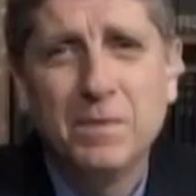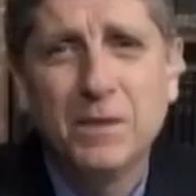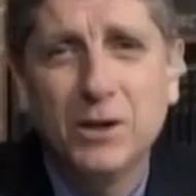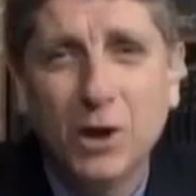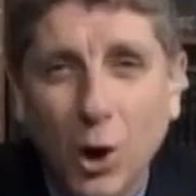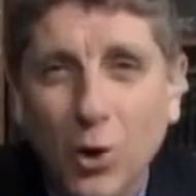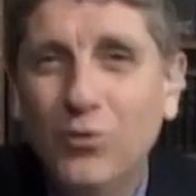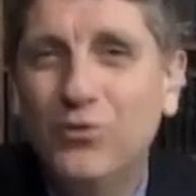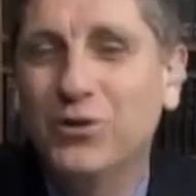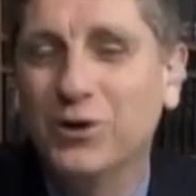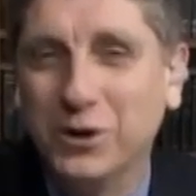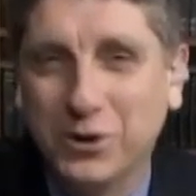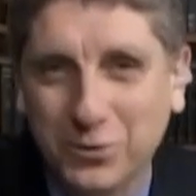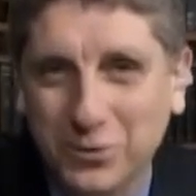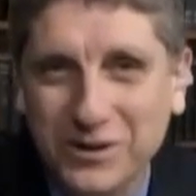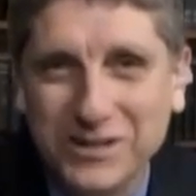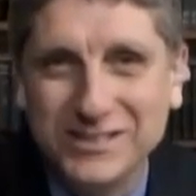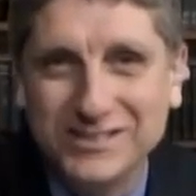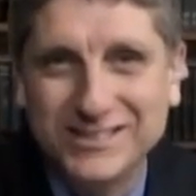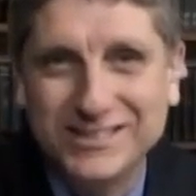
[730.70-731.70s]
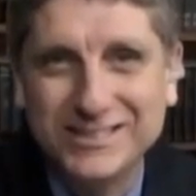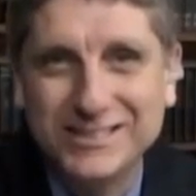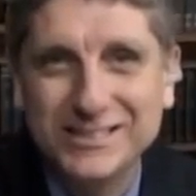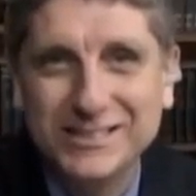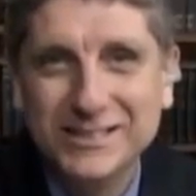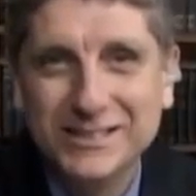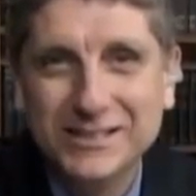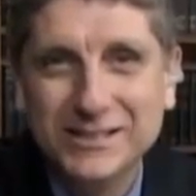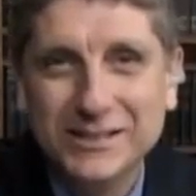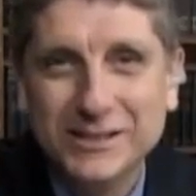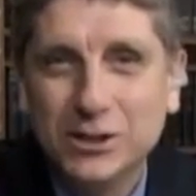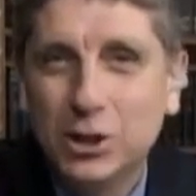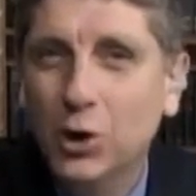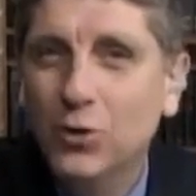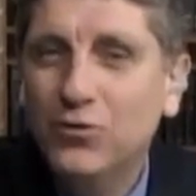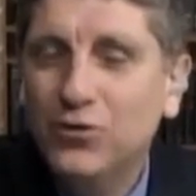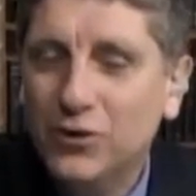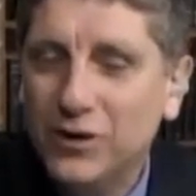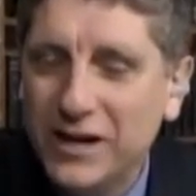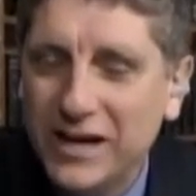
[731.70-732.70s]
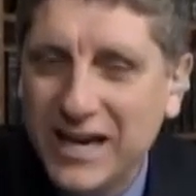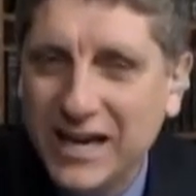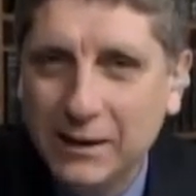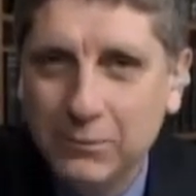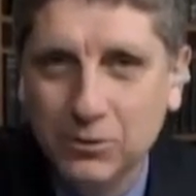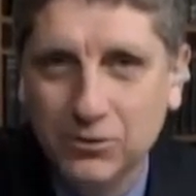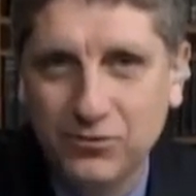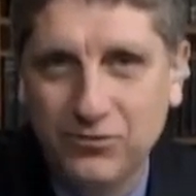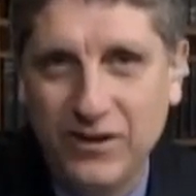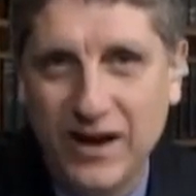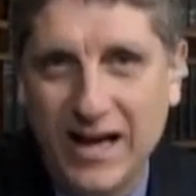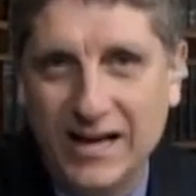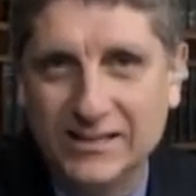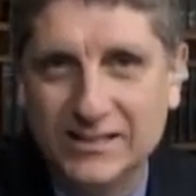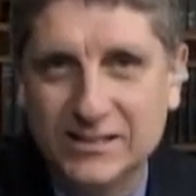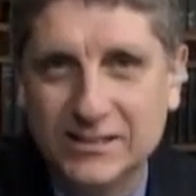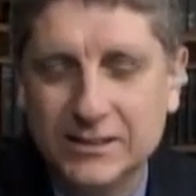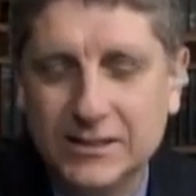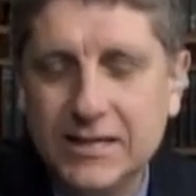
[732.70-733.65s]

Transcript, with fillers: Go for grease. Go for animal fats.